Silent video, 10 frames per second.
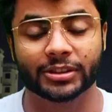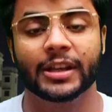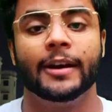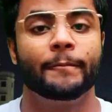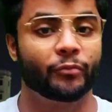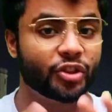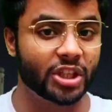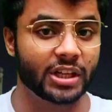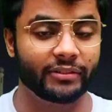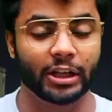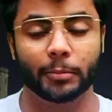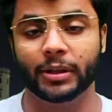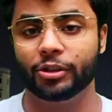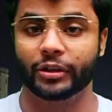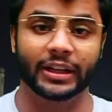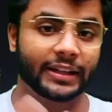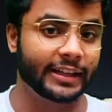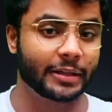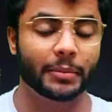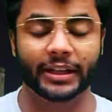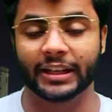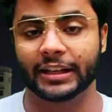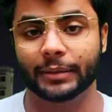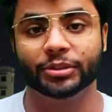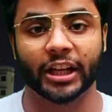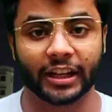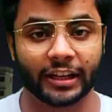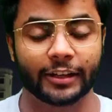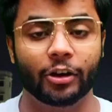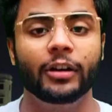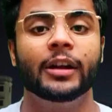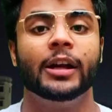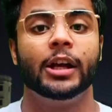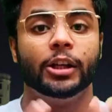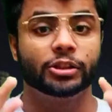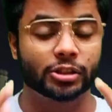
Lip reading: papers which are available. You can get in my Telegram channel and all.